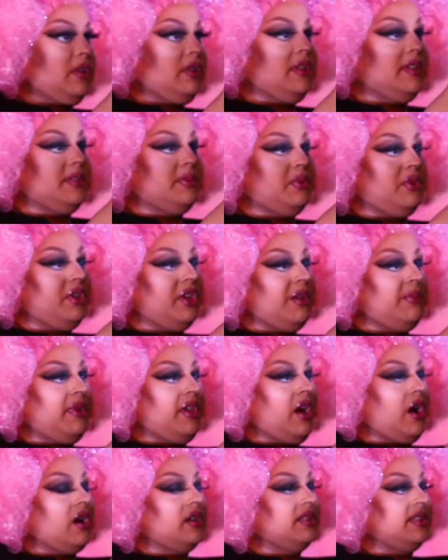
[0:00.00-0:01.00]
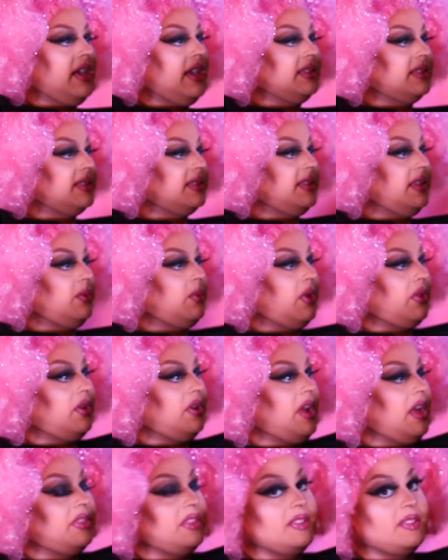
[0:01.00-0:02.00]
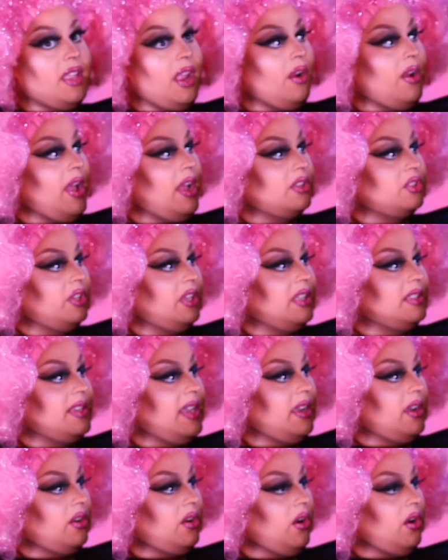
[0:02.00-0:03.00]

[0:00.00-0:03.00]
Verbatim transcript: This is really gonna be our test to see whether or not this hair actually can take a